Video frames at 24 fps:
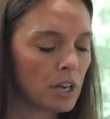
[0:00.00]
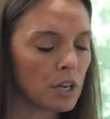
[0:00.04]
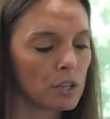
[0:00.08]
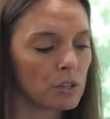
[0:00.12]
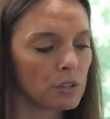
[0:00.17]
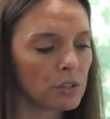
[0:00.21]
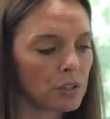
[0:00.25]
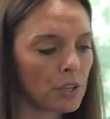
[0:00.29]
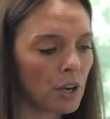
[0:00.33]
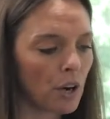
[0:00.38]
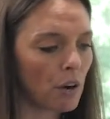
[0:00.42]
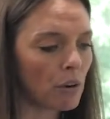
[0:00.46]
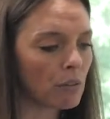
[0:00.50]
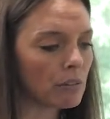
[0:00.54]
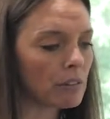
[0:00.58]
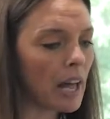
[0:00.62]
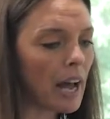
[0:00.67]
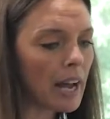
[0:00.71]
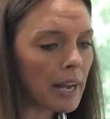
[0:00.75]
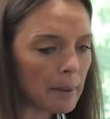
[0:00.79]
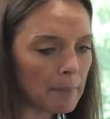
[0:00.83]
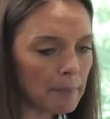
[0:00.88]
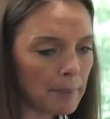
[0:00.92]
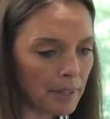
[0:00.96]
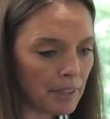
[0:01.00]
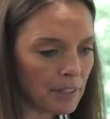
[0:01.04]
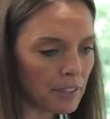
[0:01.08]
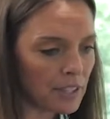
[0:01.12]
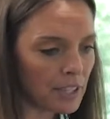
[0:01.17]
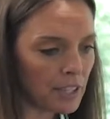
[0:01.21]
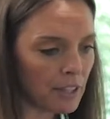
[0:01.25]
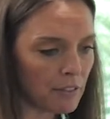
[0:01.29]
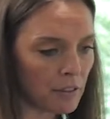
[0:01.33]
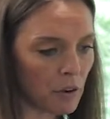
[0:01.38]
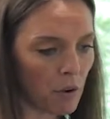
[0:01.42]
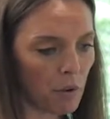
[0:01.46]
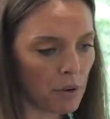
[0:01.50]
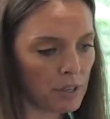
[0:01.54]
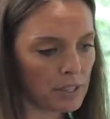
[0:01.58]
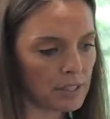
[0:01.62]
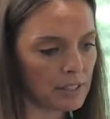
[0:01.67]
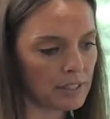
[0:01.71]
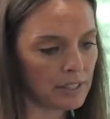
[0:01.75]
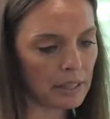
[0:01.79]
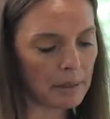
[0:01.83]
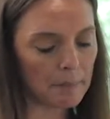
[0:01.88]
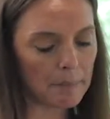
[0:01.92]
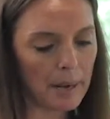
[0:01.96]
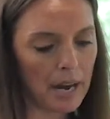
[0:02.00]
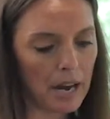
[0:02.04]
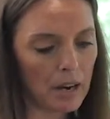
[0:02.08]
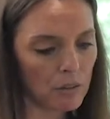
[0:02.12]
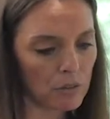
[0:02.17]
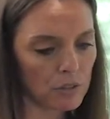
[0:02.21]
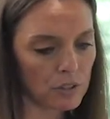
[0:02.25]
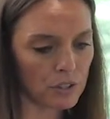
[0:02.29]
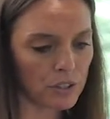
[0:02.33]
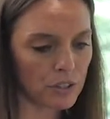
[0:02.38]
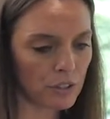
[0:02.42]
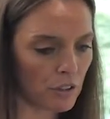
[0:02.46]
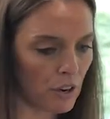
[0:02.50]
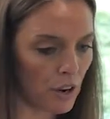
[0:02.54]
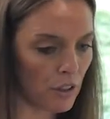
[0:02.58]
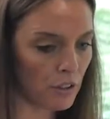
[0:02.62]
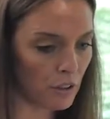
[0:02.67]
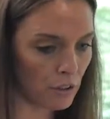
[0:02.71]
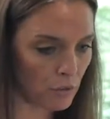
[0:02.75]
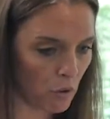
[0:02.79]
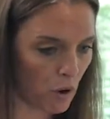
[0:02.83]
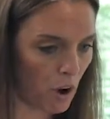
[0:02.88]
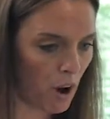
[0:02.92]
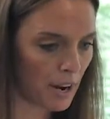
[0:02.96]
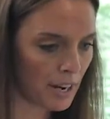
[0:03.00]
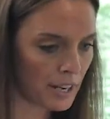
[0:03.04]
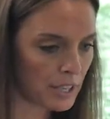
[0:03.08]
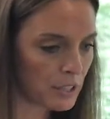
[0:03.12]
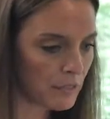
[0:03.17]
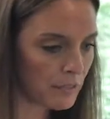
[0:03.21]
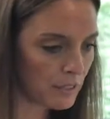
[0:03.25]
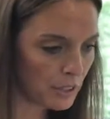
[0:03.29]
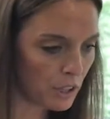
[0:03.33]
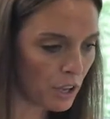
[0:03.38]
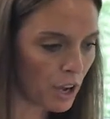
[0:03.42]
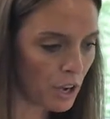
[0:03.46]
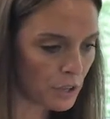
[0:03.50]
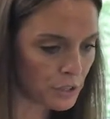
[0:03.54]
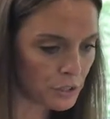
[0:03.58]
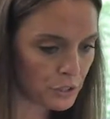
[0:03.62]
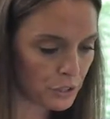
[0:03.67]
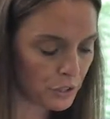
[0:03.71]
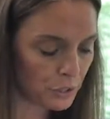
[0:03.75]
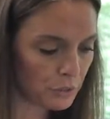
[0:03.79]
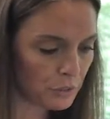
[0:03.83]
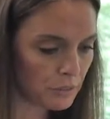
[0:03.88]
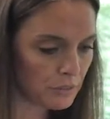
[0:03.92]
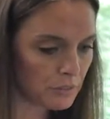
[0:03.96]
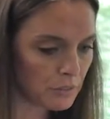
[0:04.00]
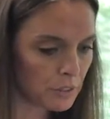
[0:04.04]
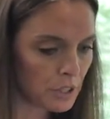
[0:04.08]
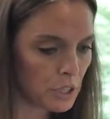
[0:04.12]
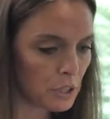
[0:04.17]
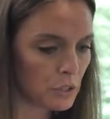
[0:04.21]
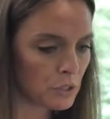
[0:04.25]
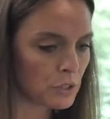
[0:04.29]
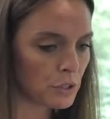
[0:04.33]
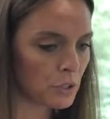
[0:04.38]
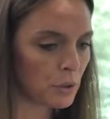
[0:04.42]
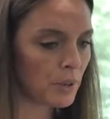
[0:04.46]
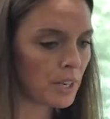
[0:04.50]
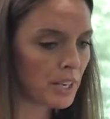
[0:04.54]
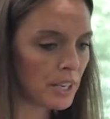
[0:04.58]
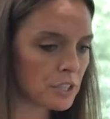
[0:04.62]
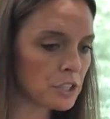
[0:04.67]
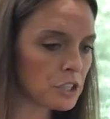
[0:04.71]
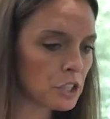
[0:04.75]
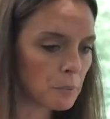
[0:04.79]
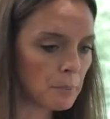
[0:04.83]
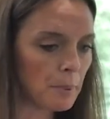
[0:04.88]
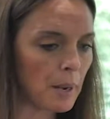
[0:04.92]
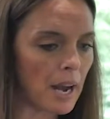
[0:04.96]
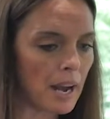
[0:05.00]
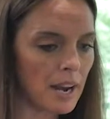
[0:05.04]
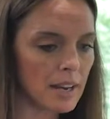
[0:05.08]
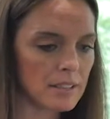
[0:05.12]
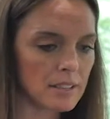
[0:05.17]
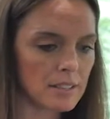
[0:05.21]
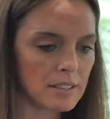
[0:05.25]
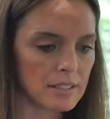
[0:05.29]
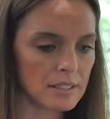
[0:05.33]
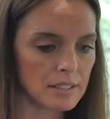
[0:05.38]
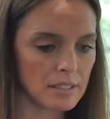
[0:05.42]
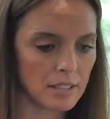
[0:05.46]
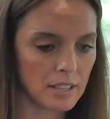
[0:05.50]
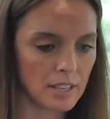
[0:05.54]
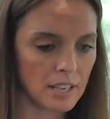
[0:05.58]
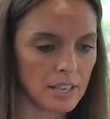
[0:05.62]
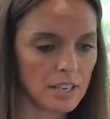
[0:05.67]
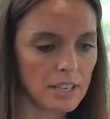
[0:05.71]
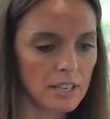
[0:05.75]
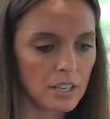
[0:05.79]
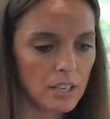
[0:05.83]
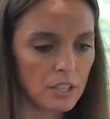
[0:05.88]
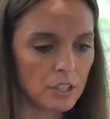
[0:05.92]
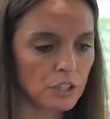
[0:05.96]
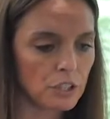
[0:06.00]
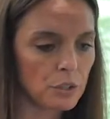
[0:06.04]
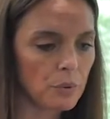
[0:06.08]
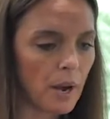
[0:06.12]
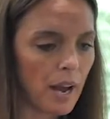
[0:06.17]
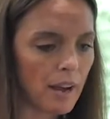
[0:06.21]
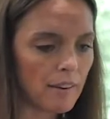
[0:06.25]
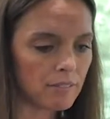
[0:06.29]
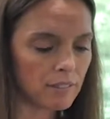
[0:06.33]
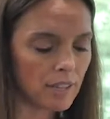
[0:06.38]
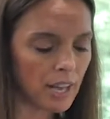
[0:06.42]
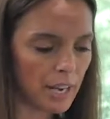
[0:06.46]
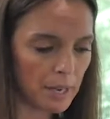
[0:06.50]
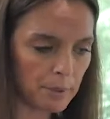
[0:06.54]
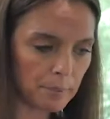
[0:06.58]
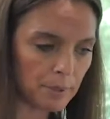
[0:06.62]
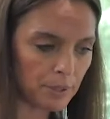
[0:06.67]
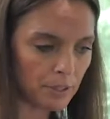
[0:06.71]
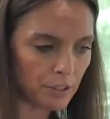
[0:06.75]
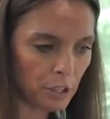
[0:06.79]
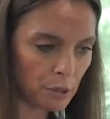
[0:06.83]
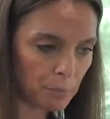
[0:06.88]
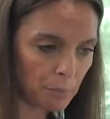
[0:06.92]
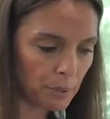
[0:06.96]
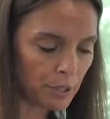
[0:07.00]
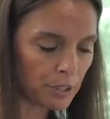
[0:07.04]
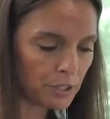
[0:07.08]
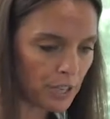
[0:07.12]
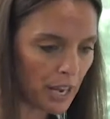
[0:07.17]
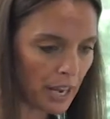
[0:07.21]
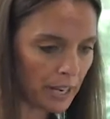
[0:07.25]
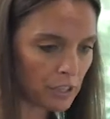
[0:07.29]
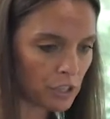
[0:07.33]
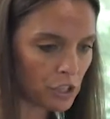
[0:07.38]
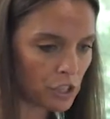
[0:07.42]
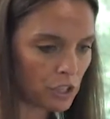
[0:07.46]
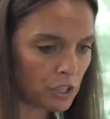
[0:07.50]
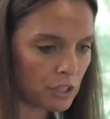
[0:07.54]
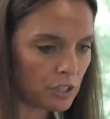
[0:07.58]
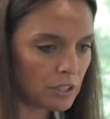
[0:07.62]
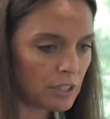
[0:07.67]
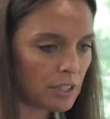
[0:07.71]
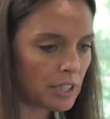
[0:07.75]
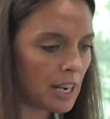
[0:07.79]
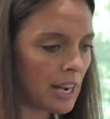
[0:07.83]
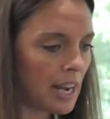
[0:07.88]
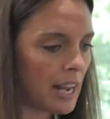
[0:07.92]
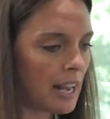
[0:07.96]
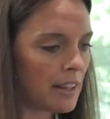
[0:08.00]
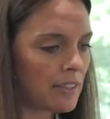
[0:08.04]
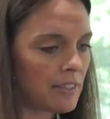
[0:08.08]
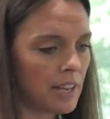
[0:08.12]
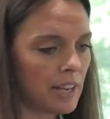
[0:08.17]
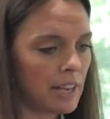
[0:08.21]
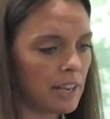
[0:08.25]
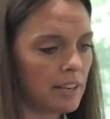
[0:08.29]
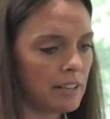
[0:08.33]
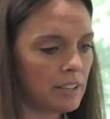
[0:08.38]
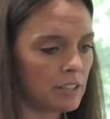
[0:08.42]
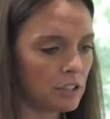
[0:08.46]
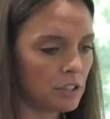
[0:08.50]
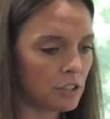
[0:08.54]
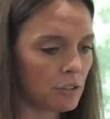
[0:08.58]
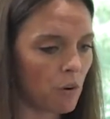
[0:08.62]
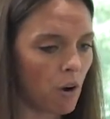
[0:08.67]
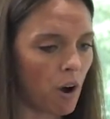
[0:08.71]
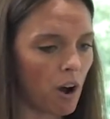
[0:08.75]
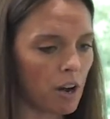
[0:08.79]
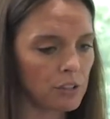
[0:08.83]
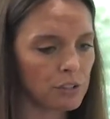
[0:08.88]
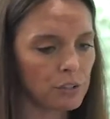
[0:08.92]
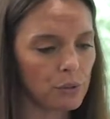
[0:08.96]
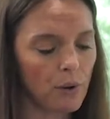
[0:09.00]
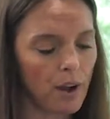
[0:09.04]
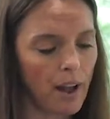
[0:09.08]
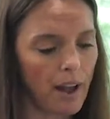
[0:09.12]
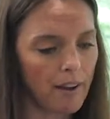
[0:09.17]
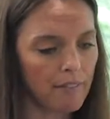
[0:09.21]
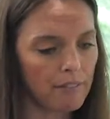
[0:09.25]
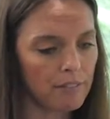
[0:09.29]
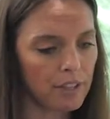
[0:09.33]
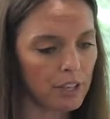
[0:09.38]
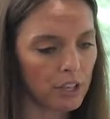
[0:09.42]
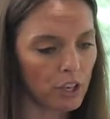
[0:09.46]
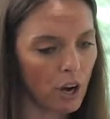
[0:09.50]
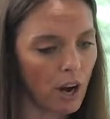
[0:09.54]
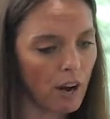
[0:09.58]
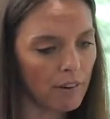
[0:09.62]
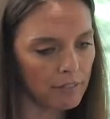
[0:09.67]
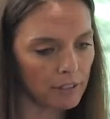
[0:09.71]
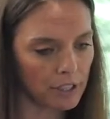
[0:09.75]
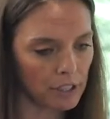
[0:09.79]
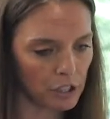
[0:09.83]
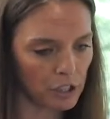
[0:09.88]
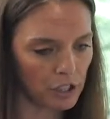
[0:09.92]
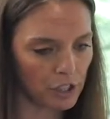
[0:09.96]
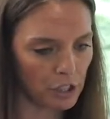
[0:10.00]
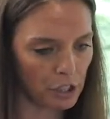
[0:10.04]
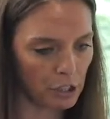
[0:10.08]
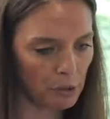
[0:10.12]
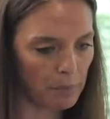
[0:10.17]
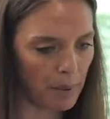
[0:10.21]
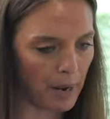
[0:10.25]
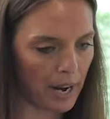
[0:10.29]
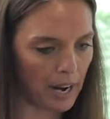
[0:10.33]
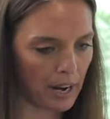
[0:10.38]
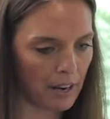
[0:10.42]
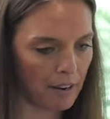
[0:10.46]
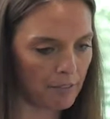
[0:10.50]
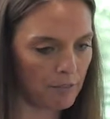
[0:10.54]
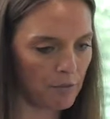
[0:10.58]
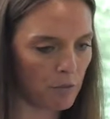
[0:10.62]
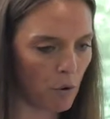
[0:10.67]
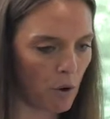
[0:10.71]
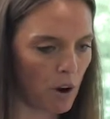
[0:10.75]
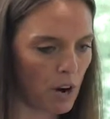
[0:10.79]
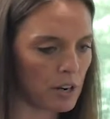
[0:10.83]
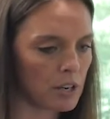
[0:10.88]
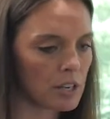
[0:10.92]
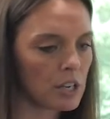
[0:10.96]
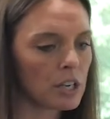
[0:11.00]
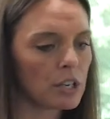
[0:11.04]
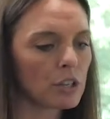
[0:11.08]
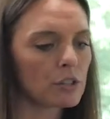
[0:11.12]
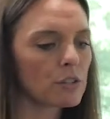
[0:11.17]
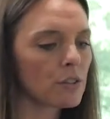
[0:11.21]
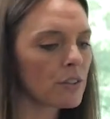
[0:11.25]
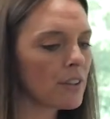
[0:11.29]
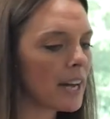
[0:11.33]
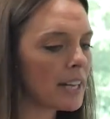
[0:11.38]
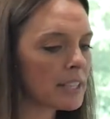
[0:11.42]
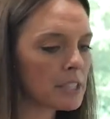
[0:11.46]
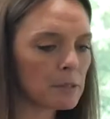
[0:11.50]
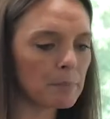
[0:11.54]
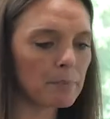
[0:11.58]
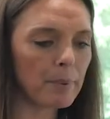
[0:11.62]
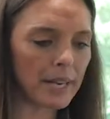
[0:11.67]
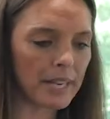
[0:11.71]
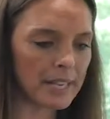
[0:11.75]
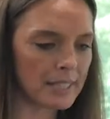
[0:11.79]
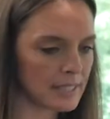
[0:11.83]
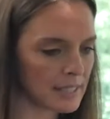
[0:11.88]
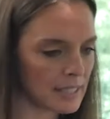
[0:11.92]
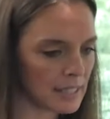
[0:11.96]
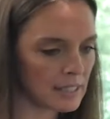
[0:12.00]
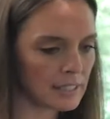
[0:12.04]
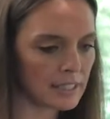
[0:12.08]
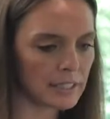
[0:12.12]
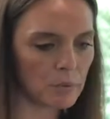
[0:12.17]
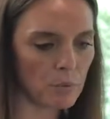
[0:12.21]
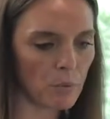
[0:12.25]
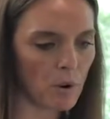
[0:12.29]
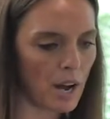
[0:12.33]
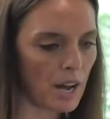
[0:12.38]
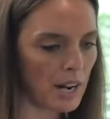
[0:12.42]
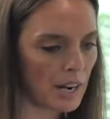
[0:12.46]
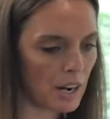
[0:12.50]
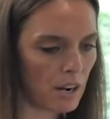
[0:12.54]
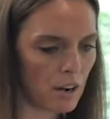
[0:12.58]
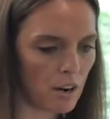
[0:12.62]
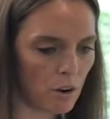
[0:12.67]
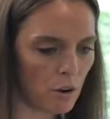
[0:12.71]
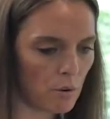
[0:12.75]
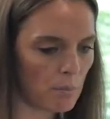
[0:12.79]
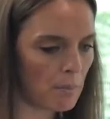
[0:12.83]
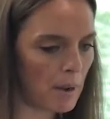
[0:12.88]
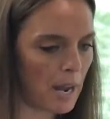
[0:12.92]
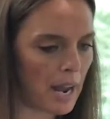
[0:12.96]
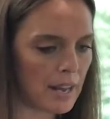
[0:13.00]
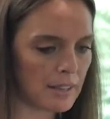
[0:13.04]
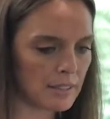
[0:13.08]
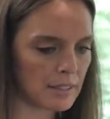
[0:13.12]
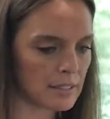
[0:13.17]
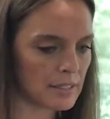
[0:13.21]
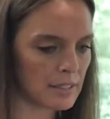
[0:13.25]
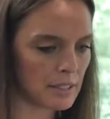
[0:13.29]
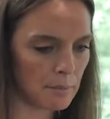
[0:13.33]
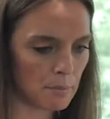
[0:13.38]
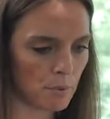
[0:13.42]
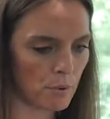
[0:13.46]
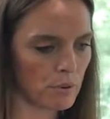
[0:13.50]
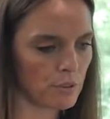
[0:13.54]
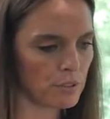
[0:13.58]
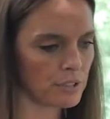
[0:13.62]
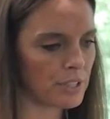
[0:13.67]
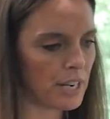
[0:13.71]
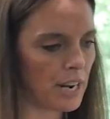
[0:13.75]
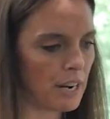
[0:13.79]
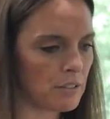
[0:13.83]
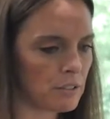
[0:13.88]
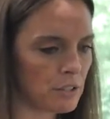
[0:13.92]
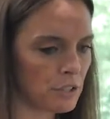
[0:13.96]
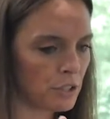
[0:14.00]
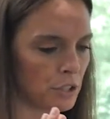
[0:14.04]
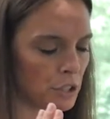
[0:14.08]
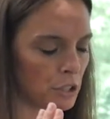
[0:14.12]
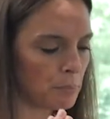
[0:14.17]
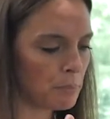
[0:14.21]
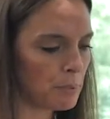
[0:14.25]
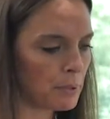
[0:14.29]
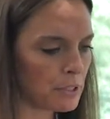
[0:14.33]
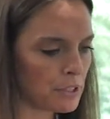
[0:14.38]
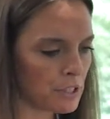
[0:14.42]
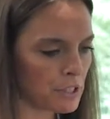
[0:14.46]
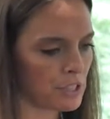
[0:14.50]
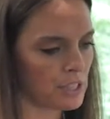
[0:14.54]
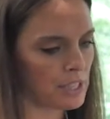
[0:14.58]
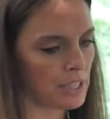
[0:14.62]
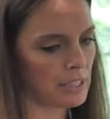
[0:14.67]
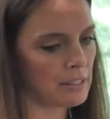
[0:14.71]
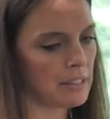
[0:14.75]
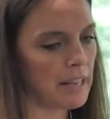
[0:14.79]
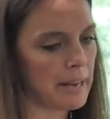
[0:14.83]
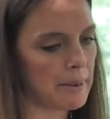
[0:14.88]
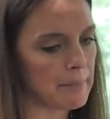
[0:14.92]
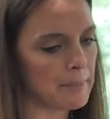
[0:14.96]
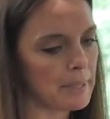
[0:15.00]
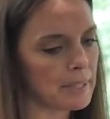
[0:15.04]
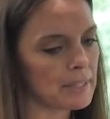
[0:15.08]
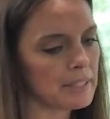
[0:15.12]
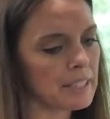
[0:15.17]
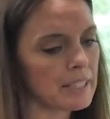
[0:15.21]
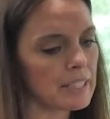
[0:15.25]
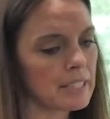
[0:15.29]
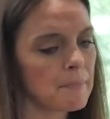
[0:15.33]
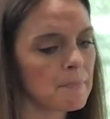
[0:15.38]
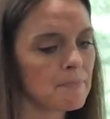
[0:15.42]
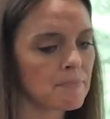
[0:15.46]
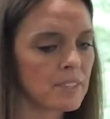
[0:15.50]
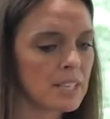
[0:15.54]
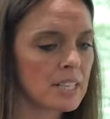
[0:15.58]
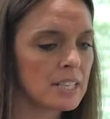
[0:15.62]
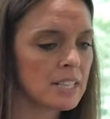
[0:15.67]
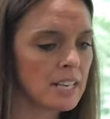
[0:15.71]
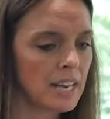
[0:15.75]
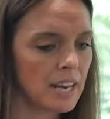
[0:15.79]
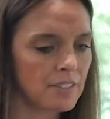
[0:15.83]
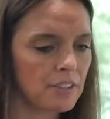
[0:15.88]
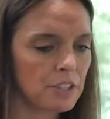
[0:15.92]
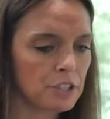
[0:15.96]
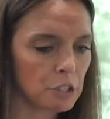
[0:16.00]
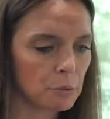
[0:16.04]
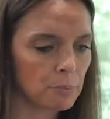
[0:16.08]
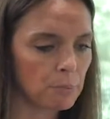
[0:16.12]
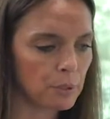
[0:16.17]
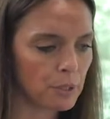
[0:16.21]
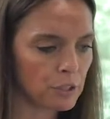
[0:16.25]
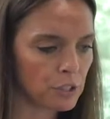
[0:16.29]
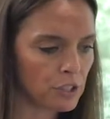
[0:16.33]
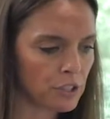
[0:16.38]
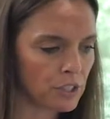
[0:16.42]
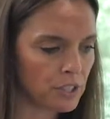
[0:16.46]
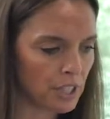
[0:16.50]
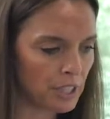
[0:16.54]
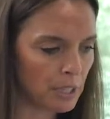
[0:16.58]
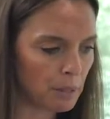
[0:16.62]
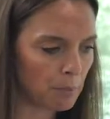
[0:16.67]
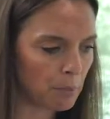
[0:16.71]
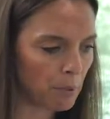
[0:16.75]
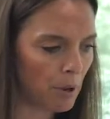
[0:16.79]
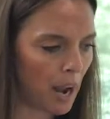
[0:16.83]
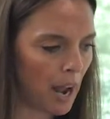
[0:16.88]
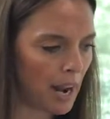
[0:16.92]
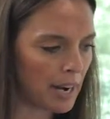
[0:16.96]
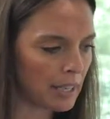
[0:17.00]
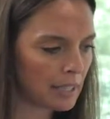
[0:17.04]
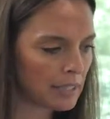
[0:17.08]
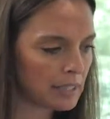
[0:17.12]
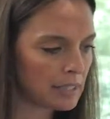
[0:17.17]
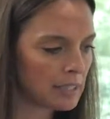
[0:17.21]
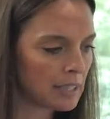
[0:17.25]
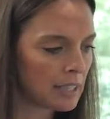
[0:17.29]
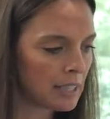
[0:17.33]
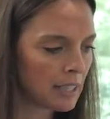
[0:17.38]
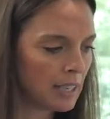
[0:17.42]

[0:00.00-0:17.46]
So liability, of course, think about you're on the wrong end of a lawsuit. So in your policy, you have liability protection, and then you also have the coverage that you're paying for. So that's basically what a home policy boils down to. You're purchasing liability, and then you're purchasing the product.